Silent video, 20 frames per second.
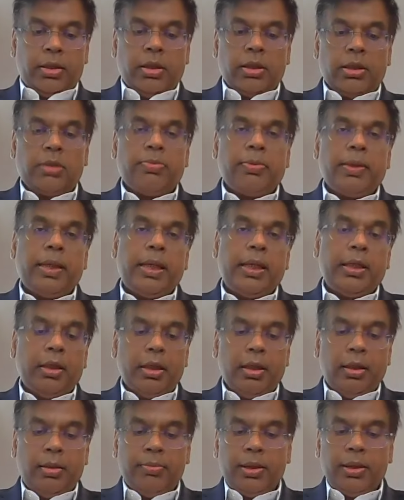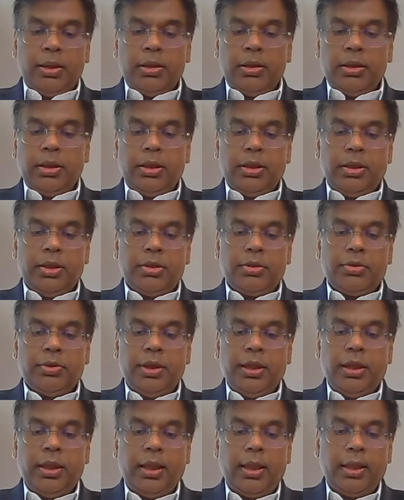spanning government,
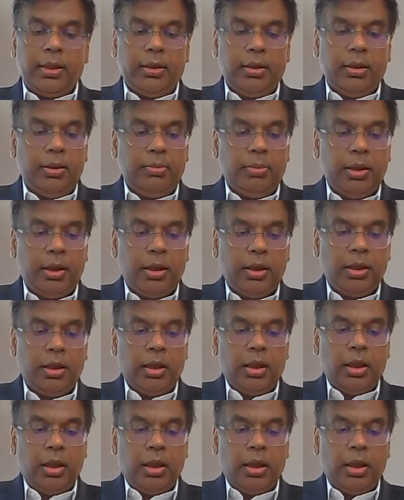industry, and academia,